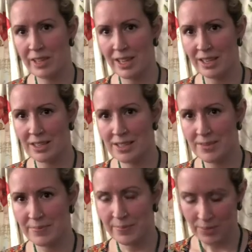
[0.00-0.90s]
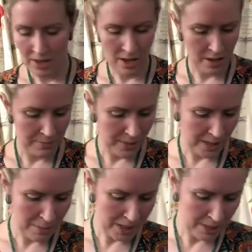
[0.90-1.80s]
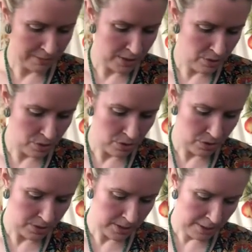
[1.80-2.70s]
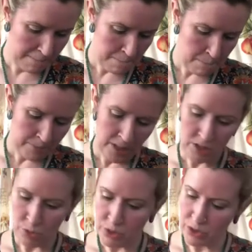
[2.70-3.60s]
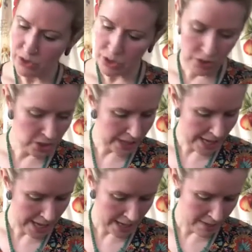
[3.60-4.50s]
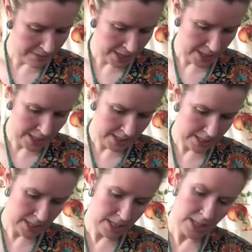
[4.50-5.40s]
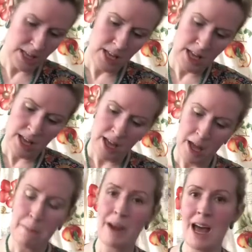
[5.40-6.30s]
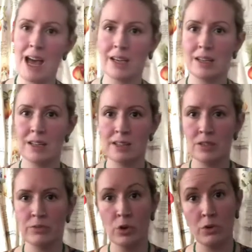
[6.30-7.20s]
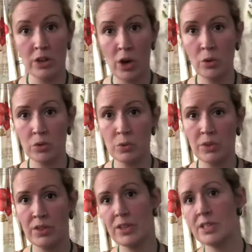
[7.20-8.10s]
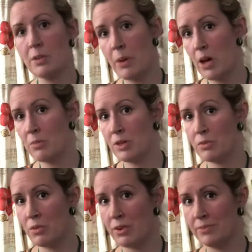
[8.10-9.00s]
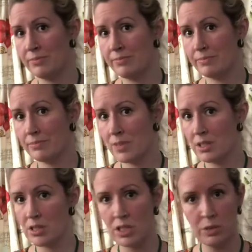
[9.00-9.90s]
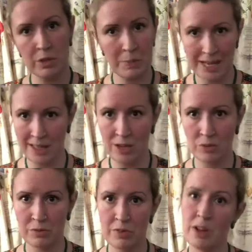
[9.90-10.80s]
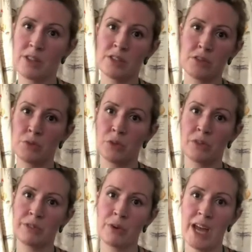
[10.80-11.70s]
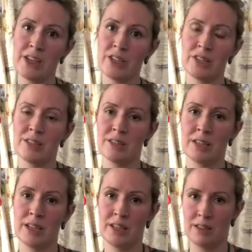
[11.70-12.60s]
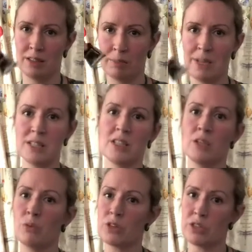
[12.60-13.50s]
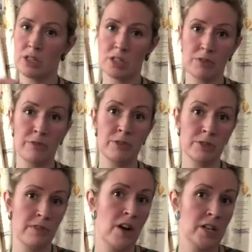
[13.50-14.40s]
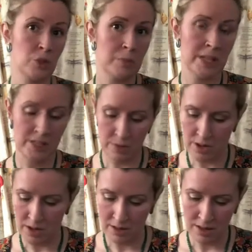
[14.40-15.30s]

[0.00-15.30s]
inks. They come in different sorts. So what you usually have is a black, a silver or a gold one that is the permanent one. So you would paint that on first, do all of your edges, the bits that you wanted to divide your piece with,